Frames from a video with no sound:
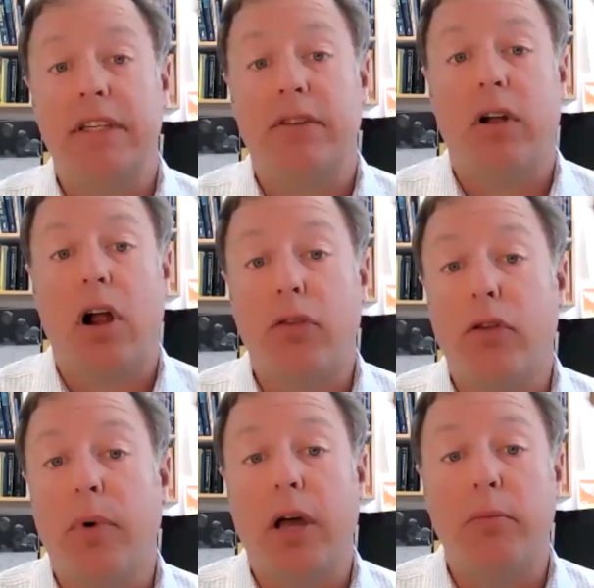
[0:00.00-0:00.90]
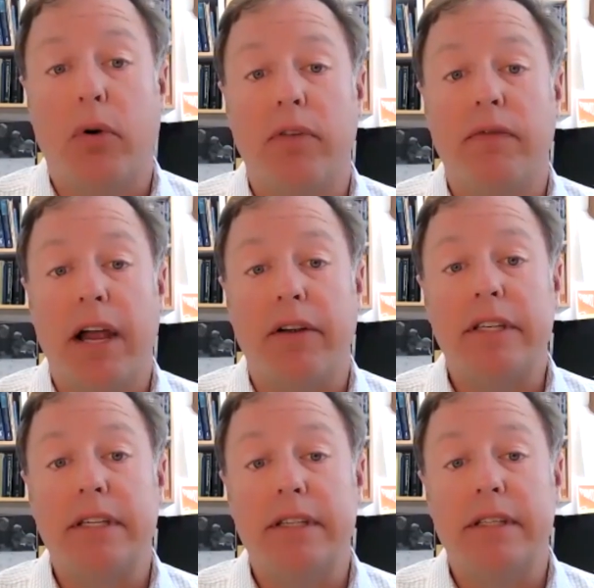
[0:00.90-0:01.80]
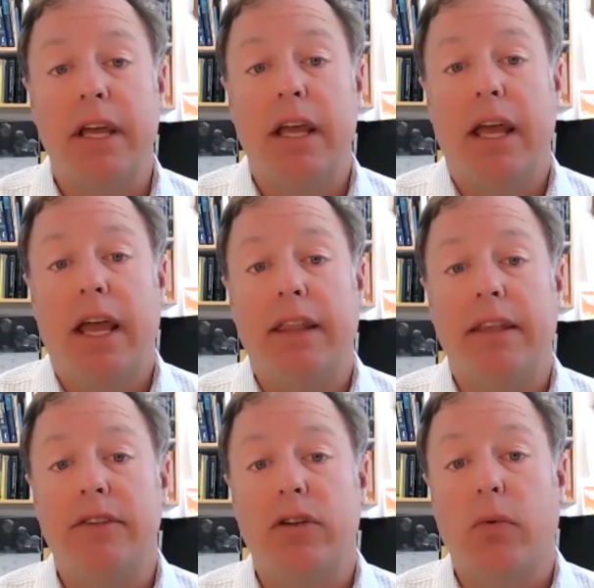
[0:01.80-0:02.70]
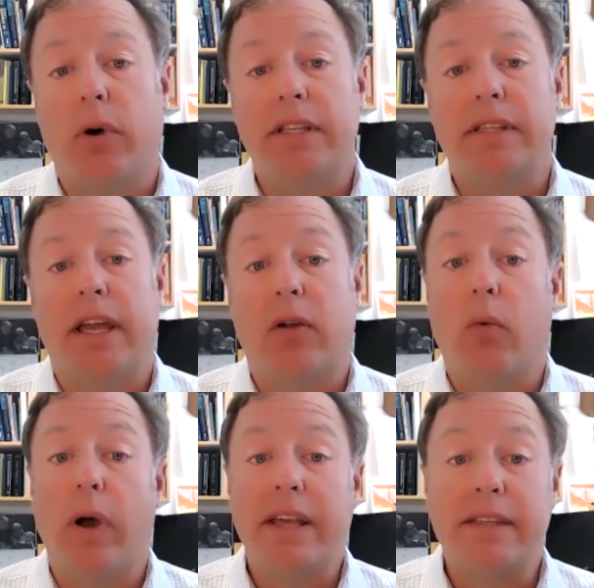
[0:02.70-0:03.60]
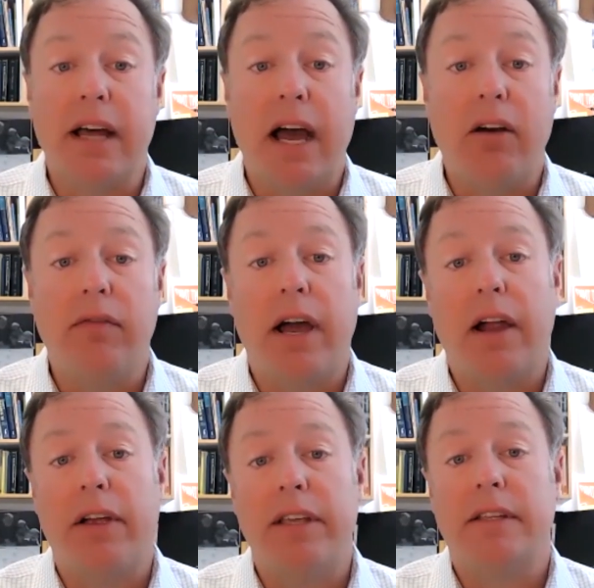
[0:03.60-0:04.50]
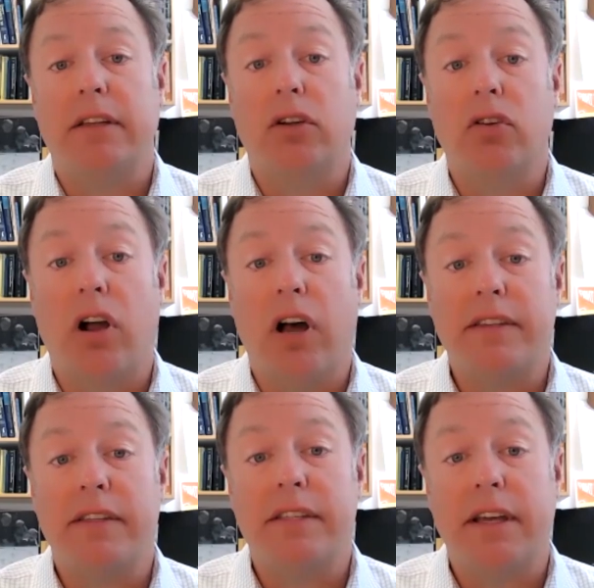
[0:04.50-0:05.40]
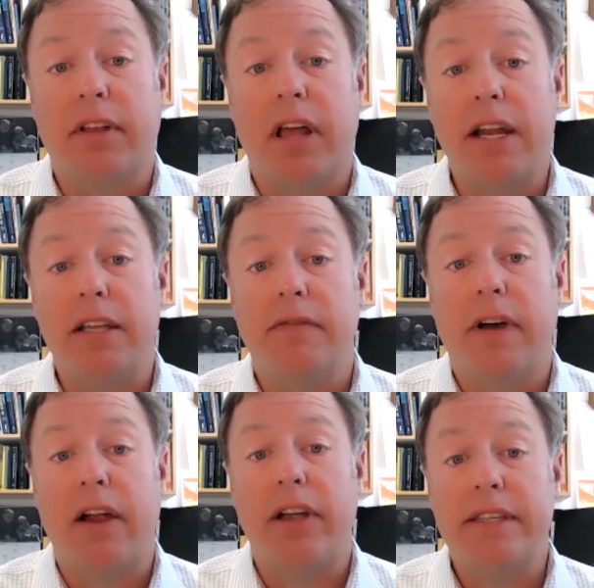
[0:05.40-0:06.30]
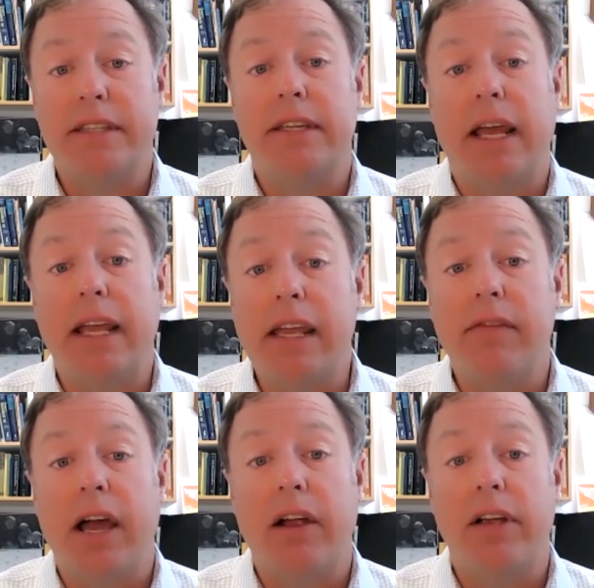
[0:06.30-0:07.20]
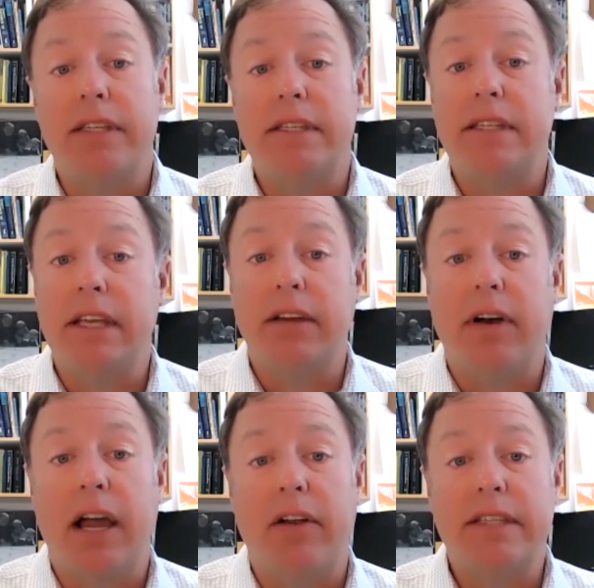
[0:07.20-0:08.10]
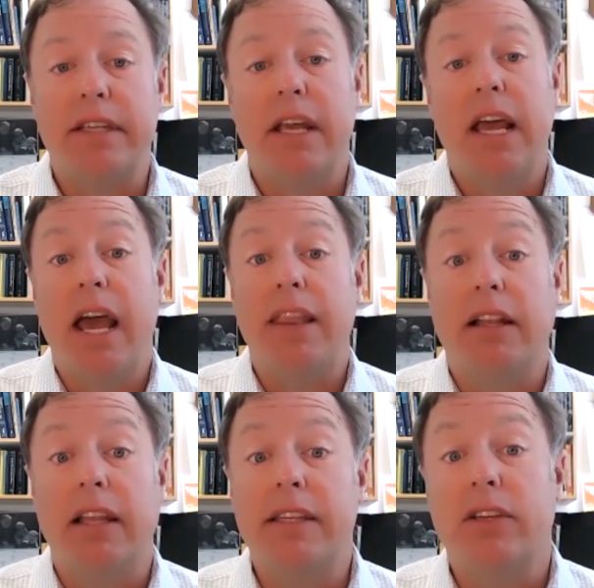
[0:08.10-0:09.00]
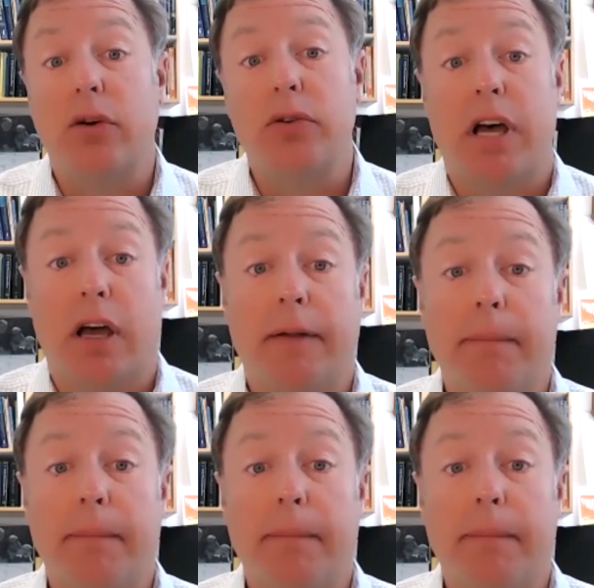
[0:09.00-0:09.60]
or arthropod-borne viruses. And these are ones like West Nile virus, La Crosse encephalitis virus, dengue virus, Zika virus, and the list goes on.